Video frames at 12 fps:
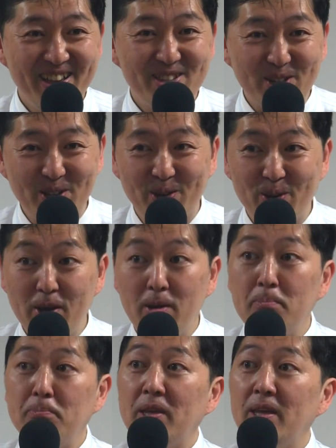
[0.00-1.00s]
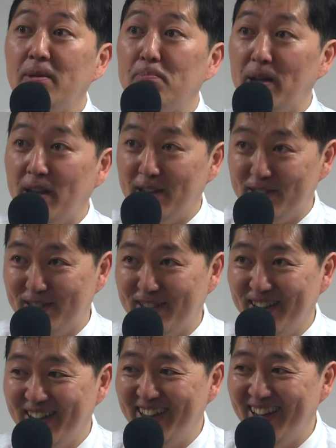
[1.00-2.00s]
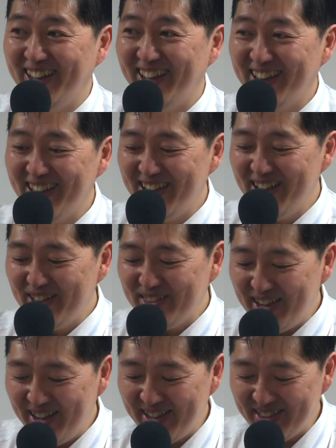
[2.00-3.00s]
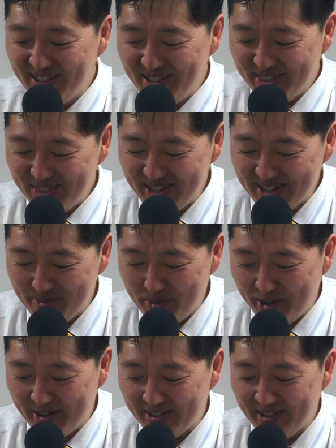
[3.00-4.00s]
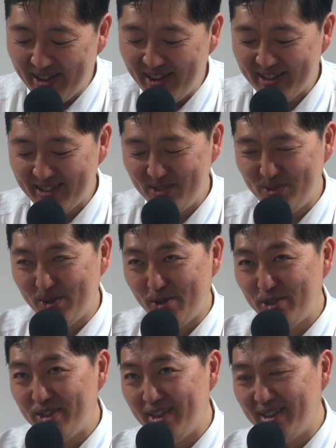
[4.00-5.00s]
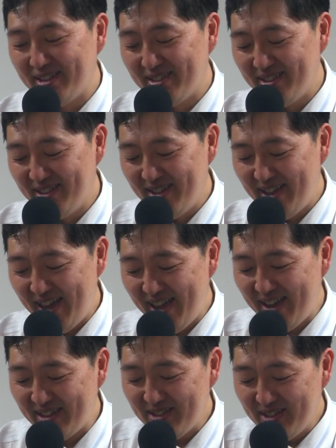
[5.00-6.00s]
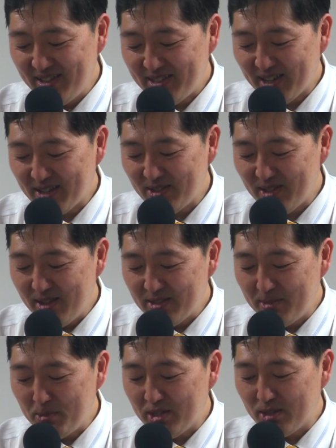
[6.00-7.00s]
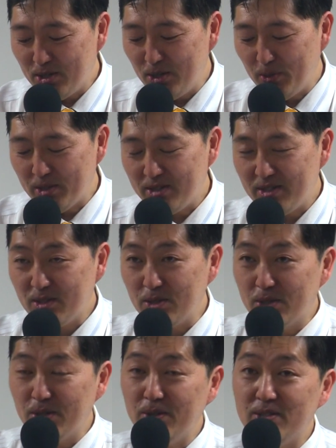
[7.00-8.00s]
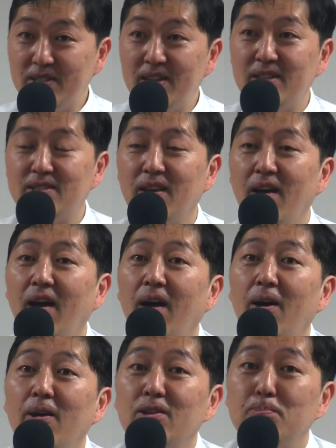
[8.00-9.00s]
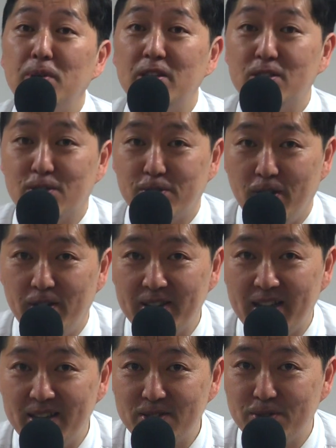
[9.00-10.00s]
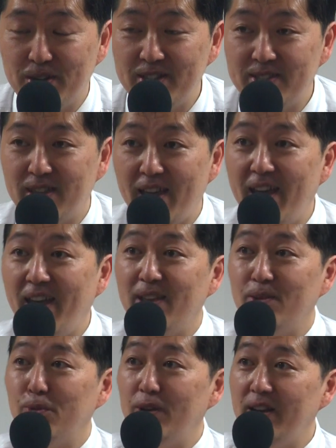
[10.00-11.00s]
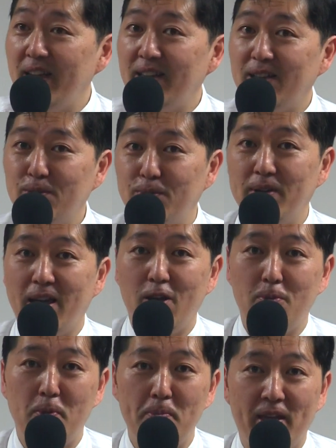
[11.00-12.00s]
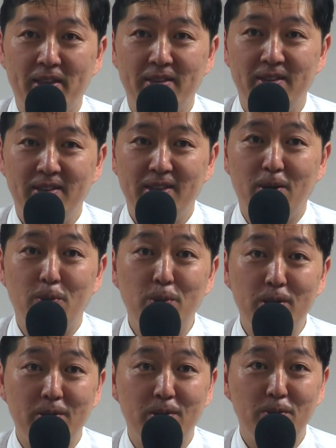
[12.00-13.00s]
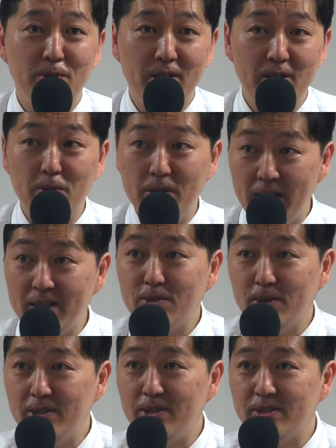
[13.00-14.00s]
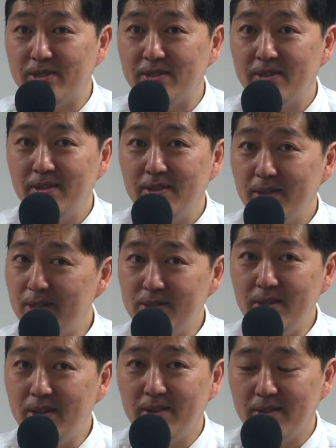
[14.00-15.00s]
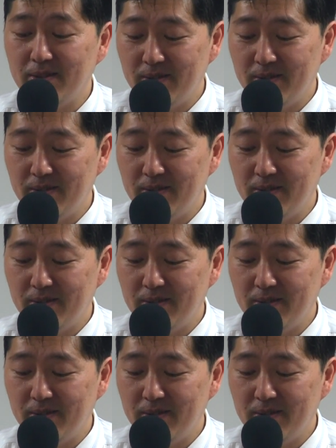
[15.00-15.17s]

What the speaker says: So, be blessed. Then, think about it. I can do all things. And 2 Timothy 2:1-2 is this. Be strong in God's grace and relay that to reliable men that will relate to others. That's it.